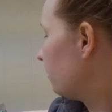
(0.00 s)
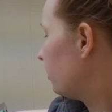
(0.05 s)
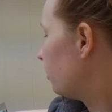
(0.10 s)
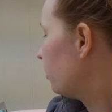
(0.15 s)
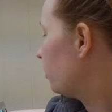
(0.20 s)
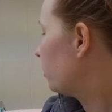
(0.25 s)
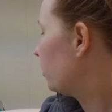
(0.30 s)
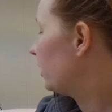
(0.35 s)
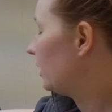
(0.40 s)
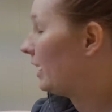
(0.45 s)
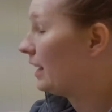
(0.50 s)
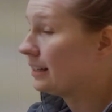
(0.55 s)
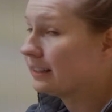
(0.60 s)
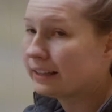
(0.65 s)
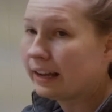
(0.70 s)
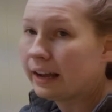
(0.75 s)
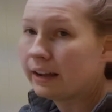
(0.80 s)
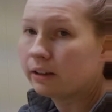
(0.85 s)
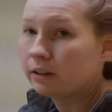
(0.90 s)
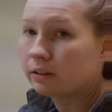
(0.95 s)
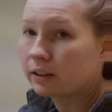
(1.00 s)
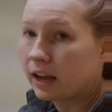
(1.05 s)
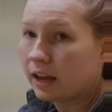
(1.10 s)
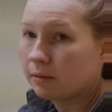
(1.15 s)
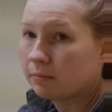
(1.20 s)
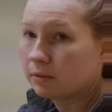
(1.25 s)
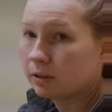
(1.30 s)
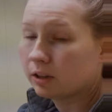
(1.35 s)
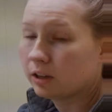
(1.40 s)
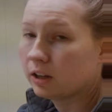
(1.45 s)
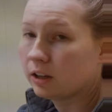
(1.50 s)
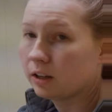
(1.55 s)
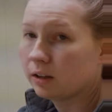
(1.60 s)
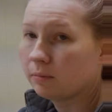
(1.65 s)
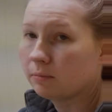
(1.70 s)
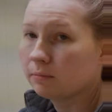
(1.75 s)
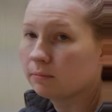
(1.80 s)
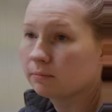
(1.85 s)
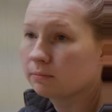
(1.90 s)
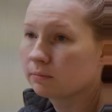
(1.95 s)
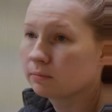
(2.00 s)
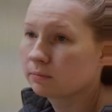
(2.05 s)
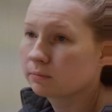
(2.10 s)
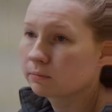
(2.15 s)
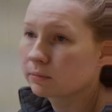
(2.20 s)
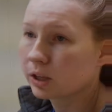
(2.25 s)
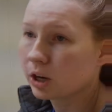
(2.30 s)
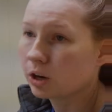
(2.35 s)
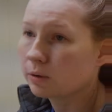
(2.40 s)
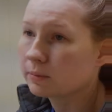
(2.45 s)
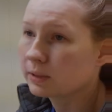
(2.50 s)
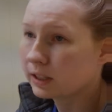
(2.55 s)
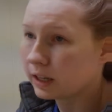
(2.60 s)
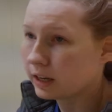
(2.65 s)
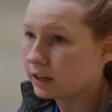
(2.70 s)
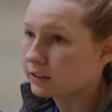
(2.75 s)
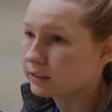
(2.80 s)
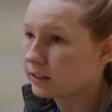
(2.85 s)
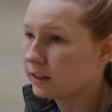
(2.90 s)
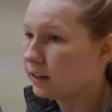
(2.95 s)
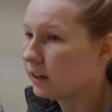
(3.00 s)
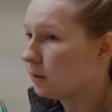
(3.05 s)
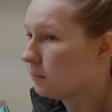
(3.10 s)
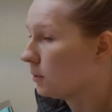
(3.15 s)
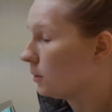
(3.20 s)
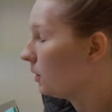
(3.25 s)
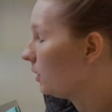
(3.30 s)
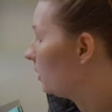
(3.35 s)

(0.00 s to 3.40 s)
or an end-tidal carbon dioxide output,